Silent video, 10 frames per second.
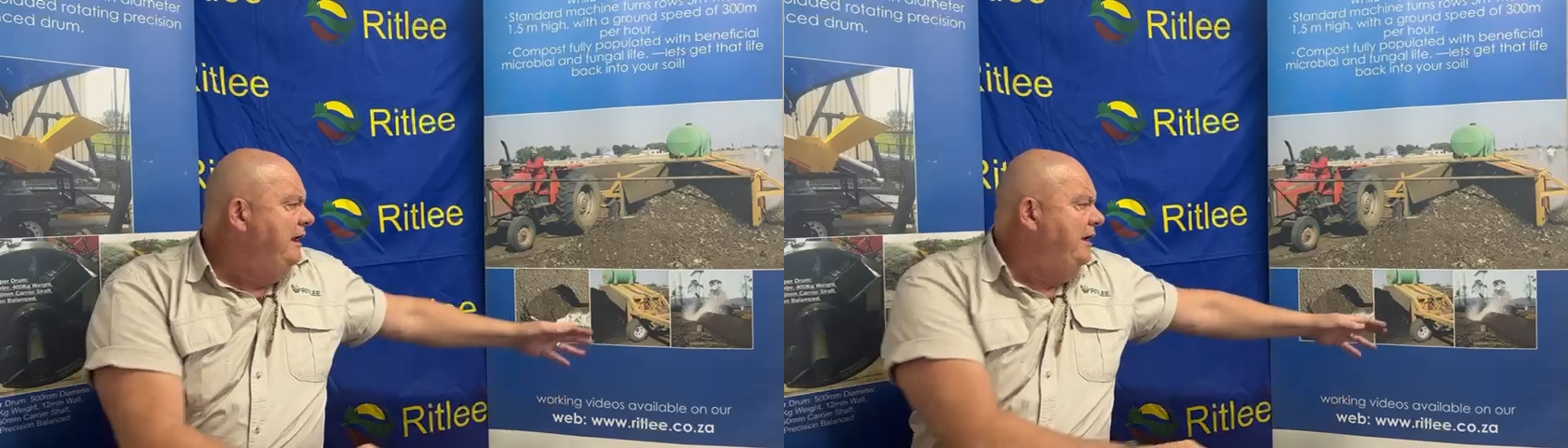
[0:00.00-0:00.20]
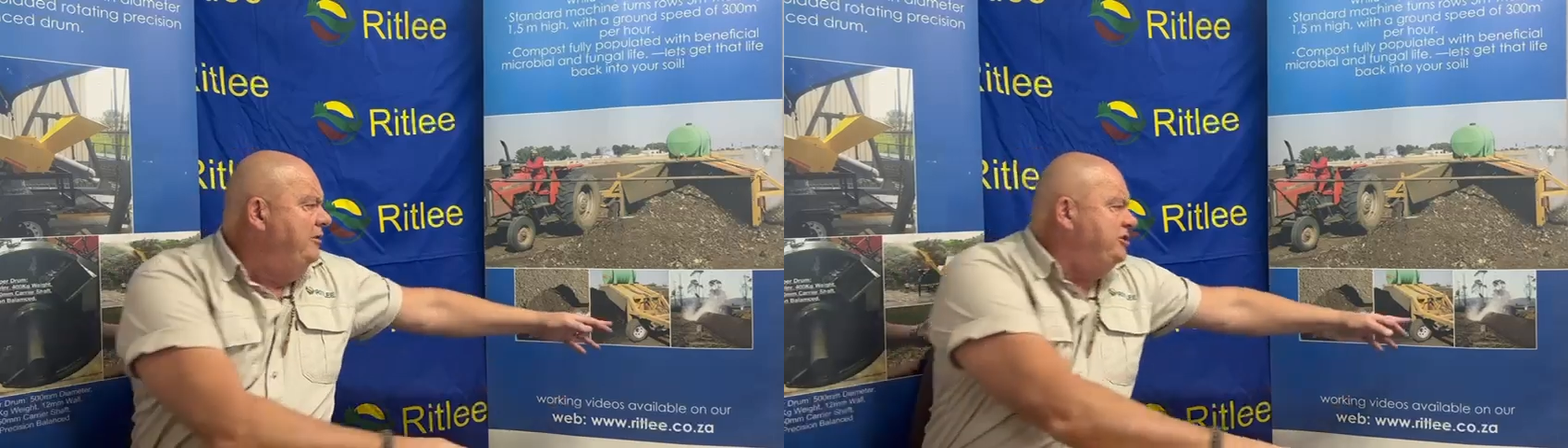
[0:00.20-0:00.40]

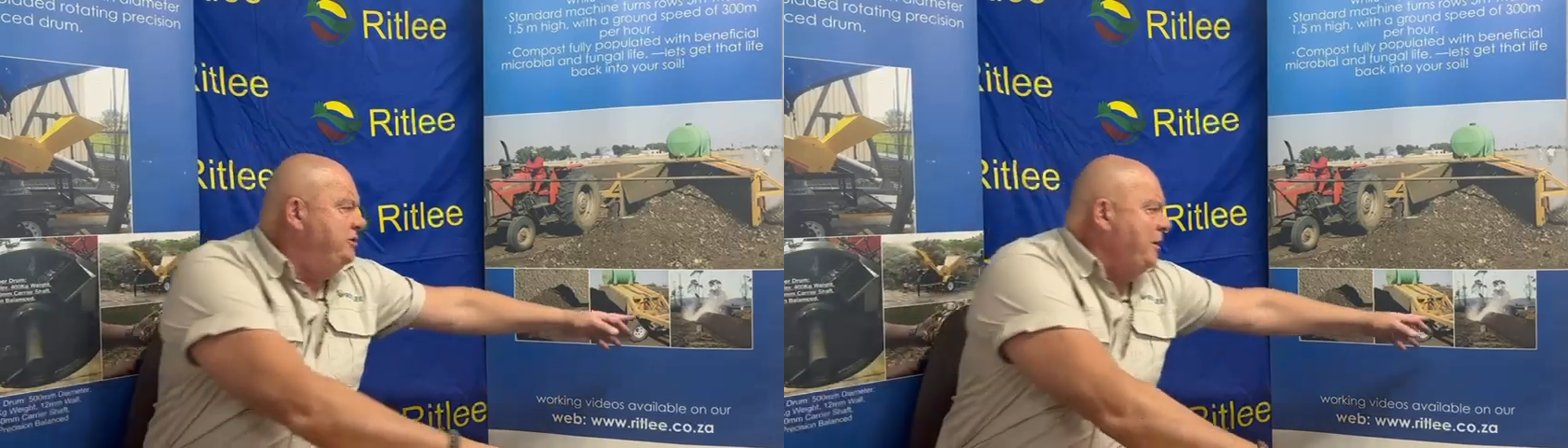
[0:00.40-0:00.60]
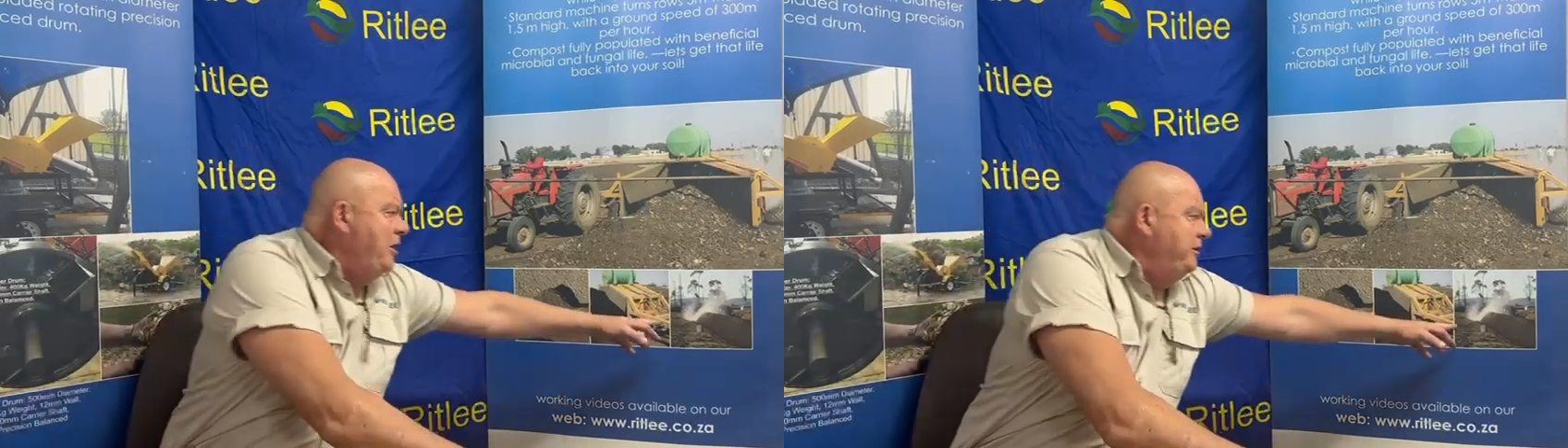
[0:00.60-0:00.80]
and the
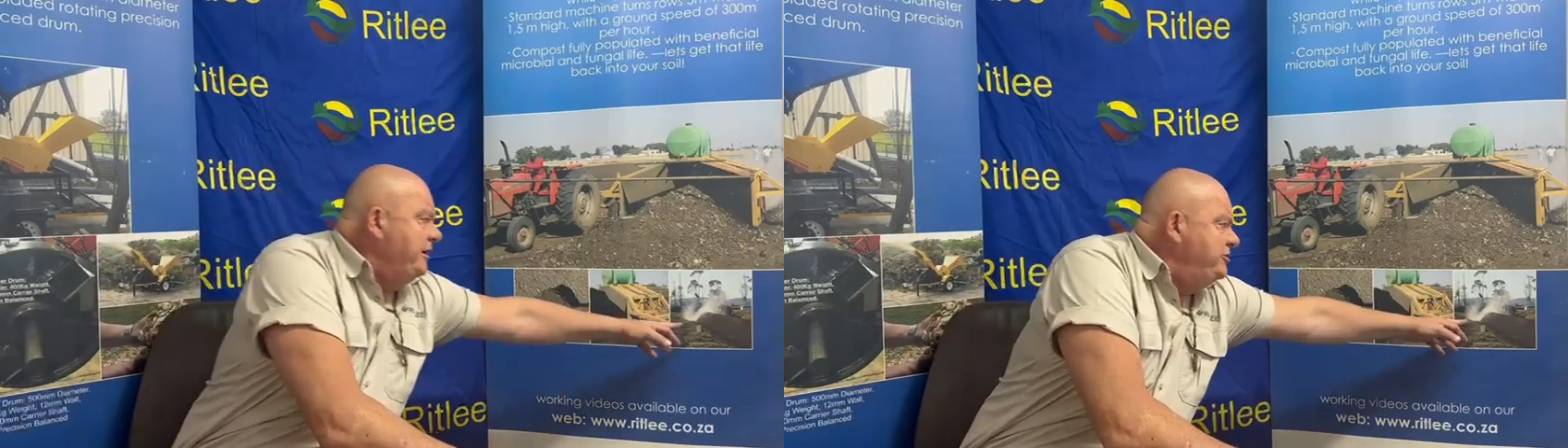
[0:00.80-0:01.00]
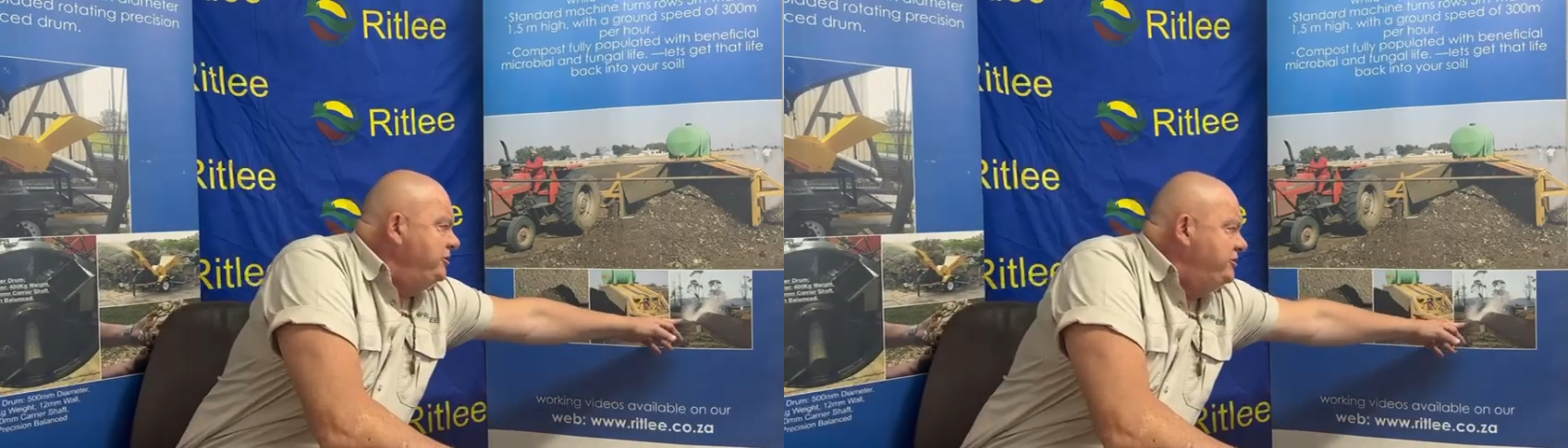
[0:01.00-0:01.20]
smoke
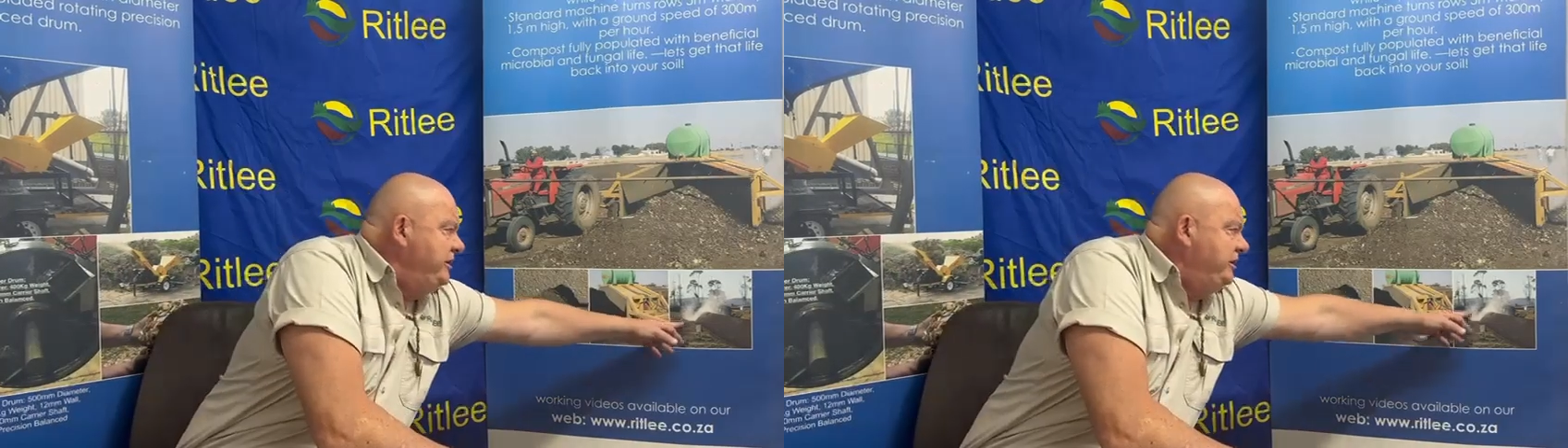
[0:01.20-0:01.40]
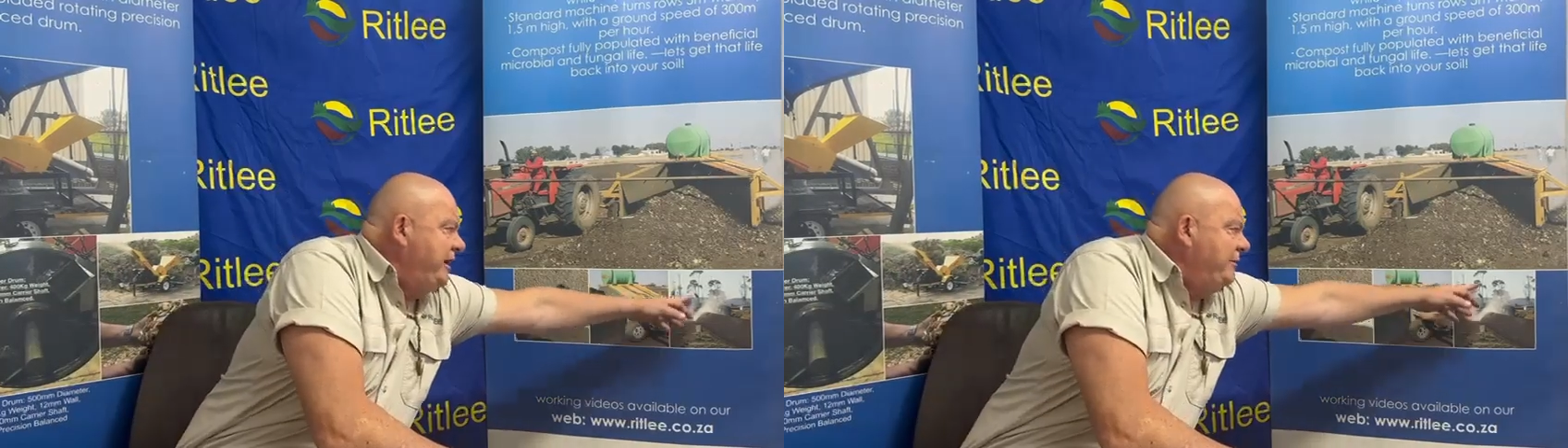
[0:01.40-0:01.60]
that you
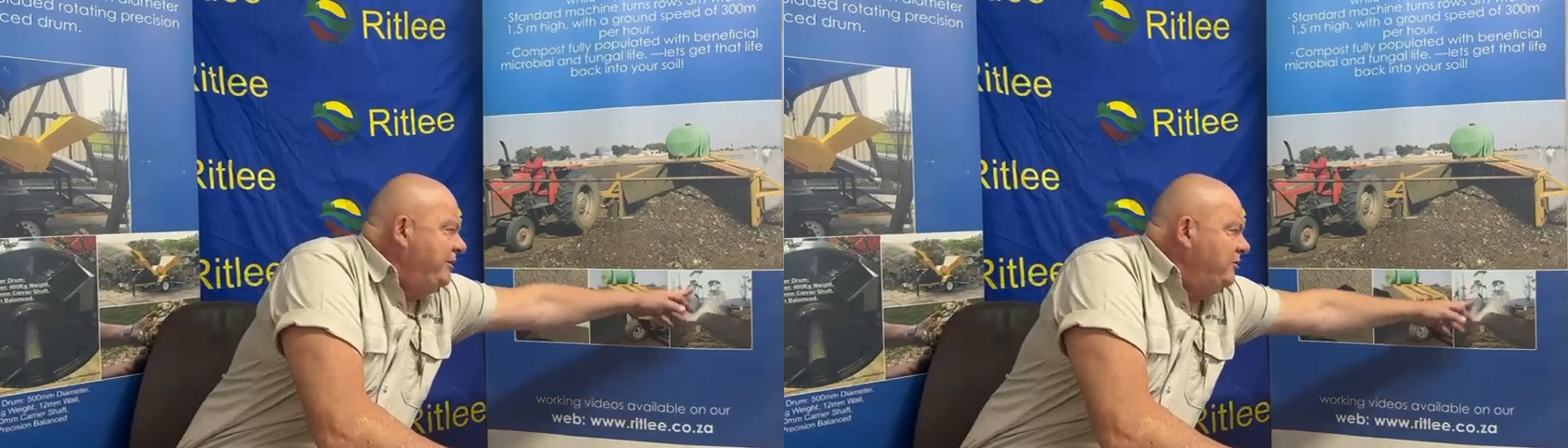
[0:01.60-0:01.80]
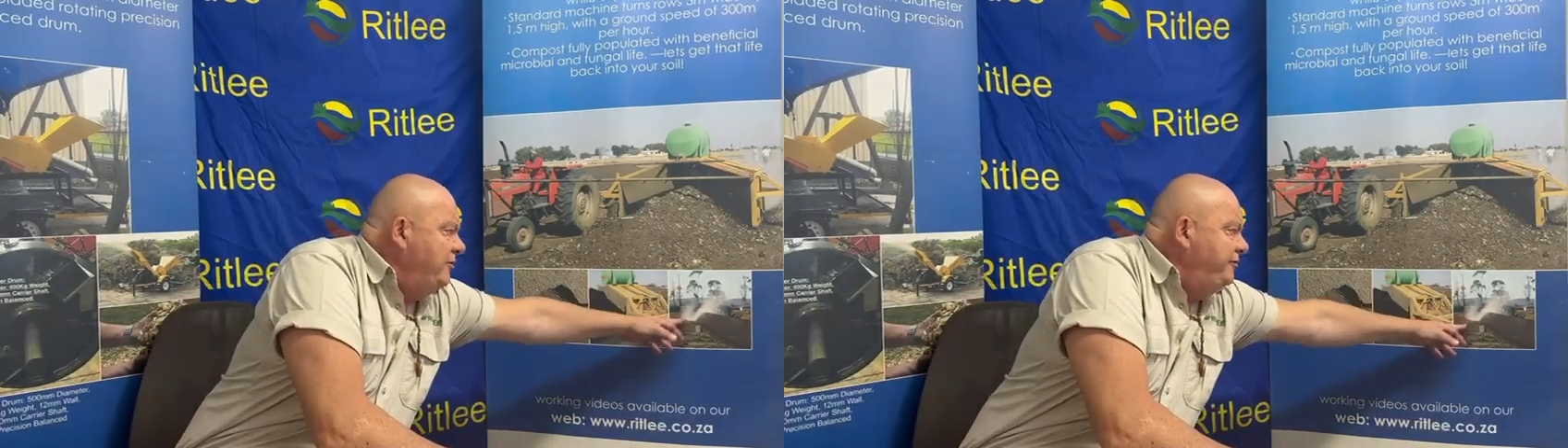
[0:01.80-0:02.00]
see
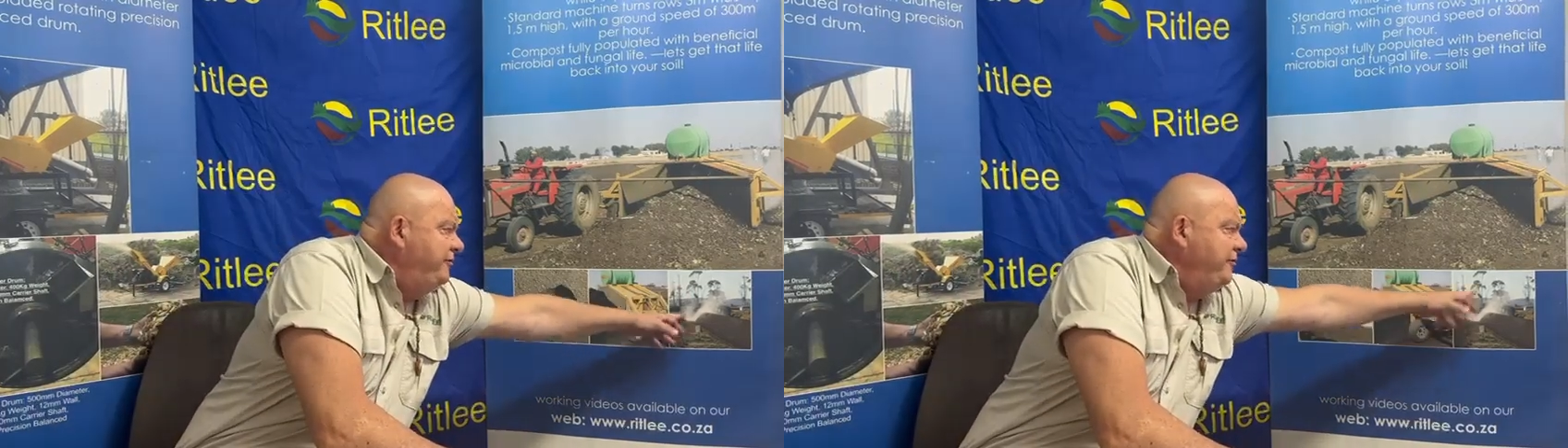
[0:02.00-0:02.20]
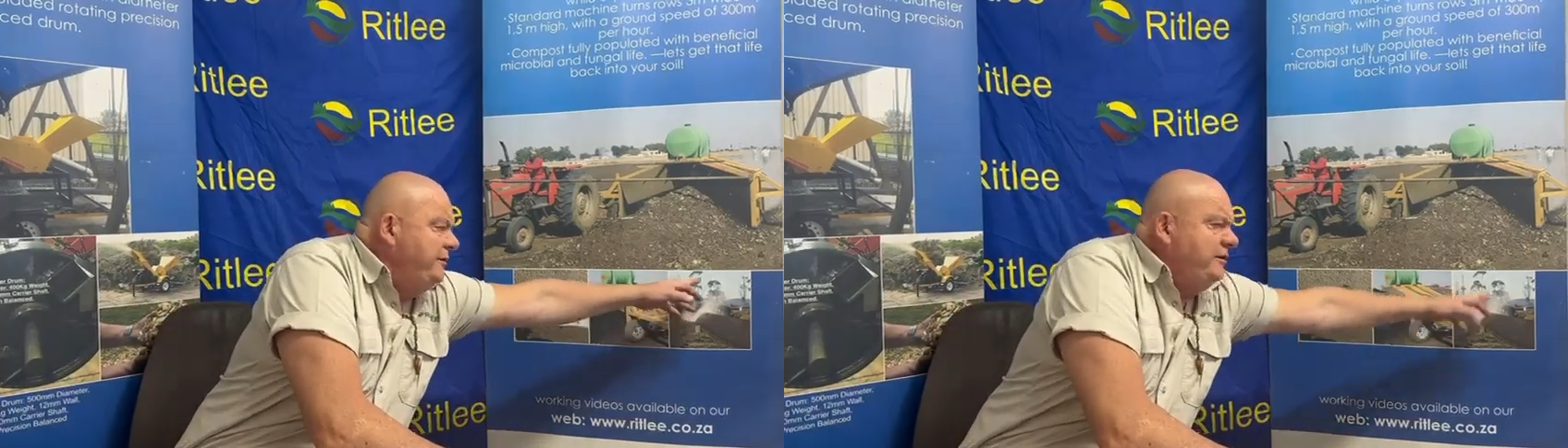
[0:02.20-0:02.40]
coming off